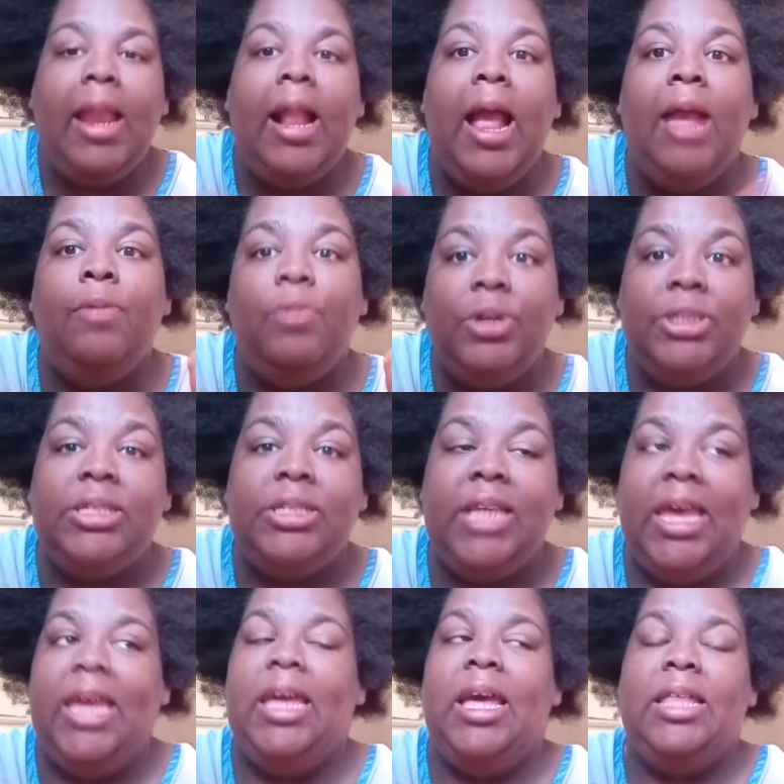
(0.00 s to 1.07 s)
And I will
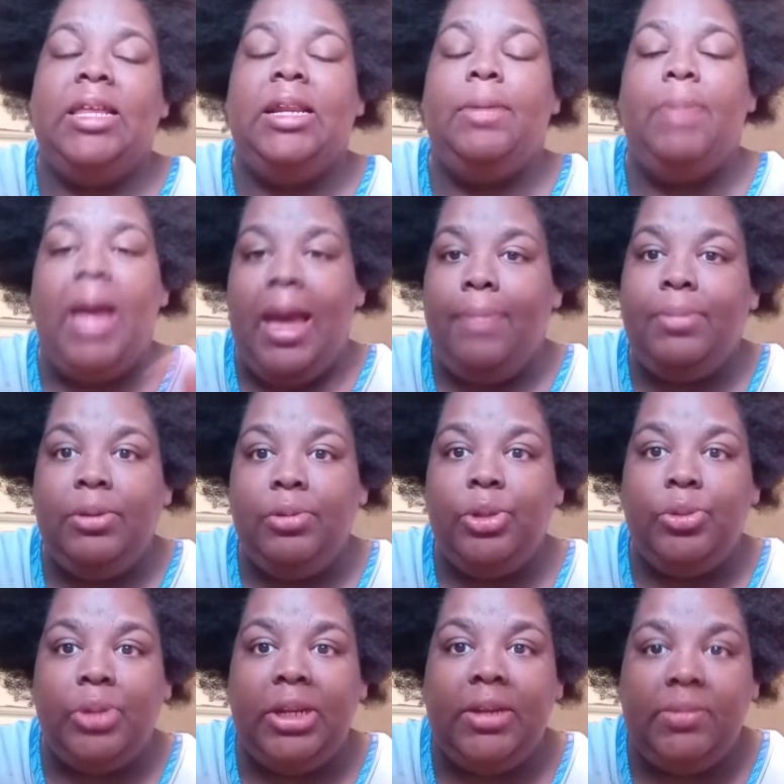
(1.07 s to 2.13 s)
say that I'm happy
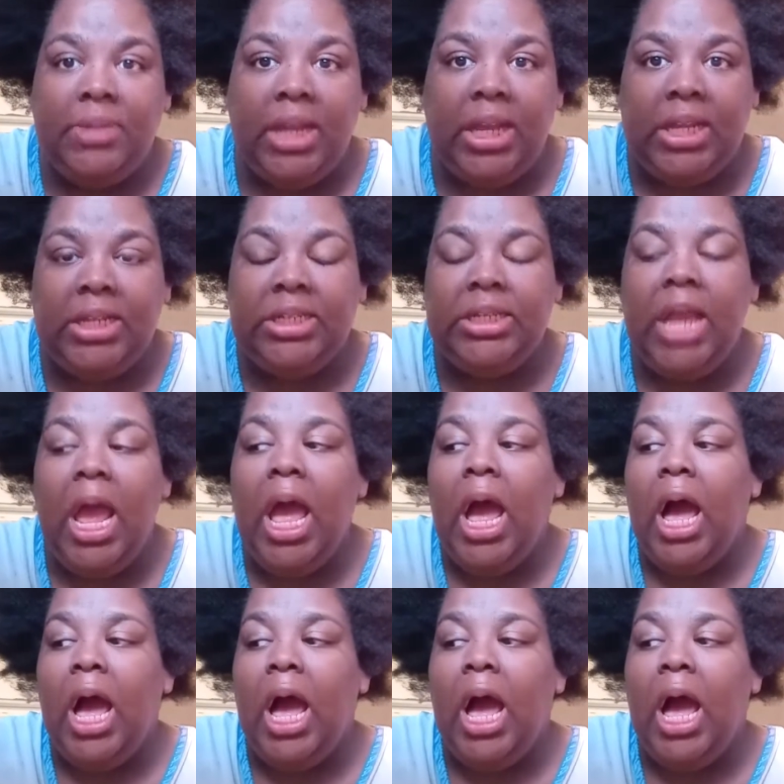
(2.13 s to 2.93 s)
with what I've done.